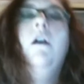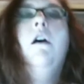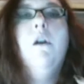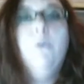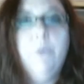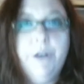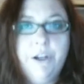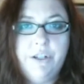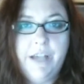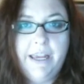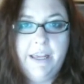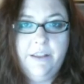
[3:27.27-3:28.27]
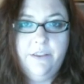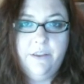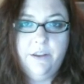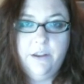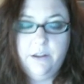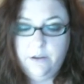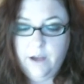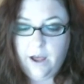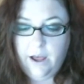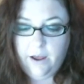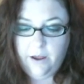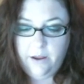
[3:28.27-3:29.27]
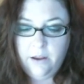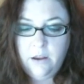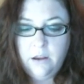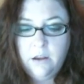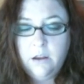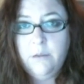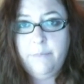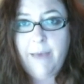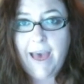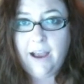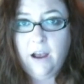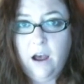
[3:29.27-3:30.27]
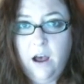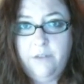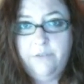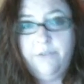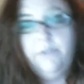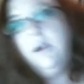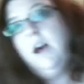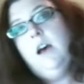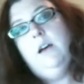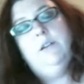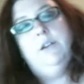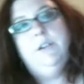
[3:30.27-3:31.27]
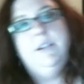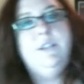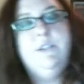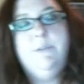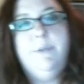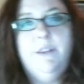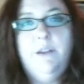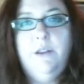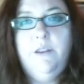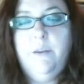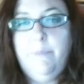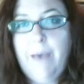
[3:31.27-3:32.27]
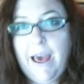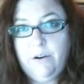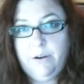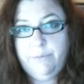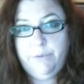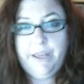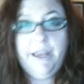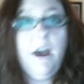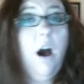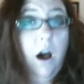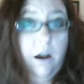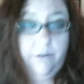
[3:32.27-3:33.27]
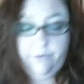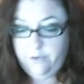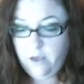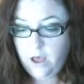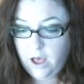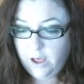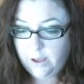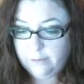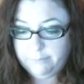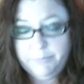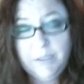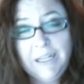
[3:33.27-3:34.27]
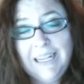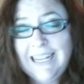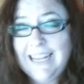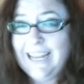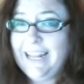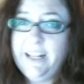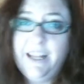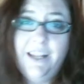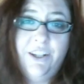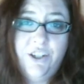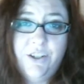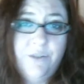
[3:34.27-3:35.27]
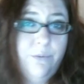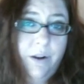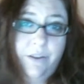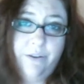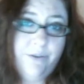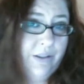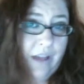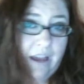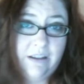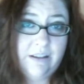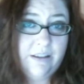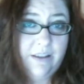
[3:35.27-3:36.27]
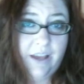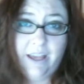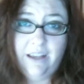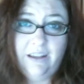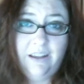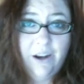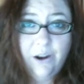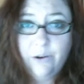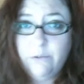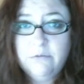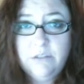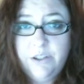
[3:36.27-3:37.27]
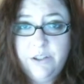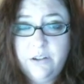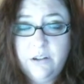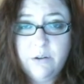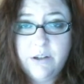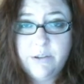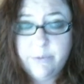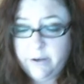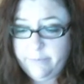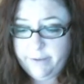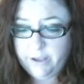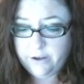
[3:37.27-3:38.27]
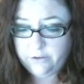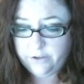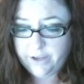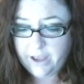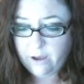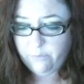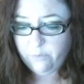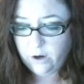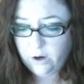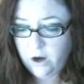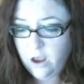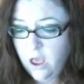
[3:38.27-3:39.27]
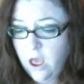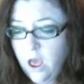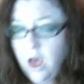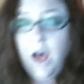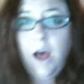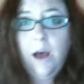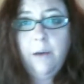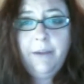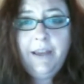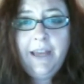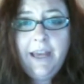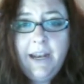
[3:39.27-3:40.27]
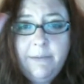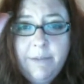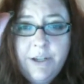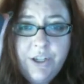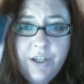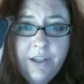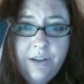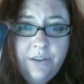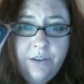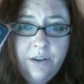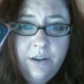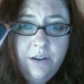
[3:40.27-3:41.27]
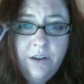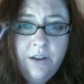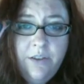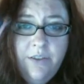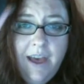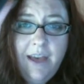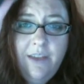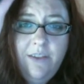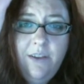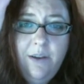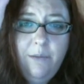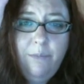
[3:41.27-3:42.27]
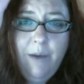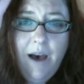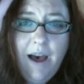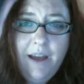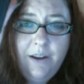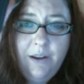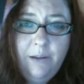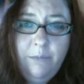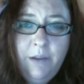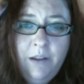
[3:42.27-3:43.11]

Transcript: when you're taking the uh, pack off, uh, or excuse me, the, the battery plate off. Um, It, it's just one of those things that, you know, you, you always want to be on the lookout for. Um, again, I mentioned that the bottom